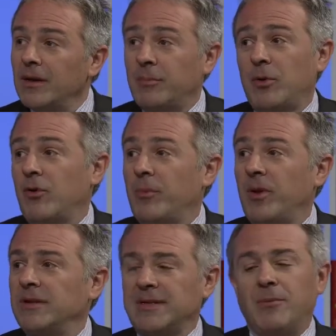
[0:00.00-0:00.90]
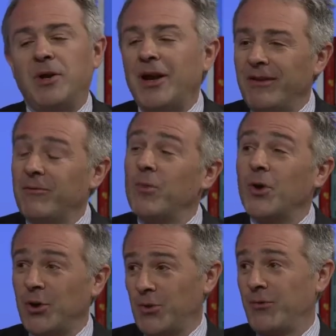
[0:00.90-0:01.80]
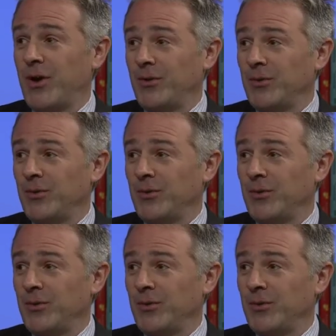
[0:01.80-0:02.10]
deplorable and saying we don't even want your vote.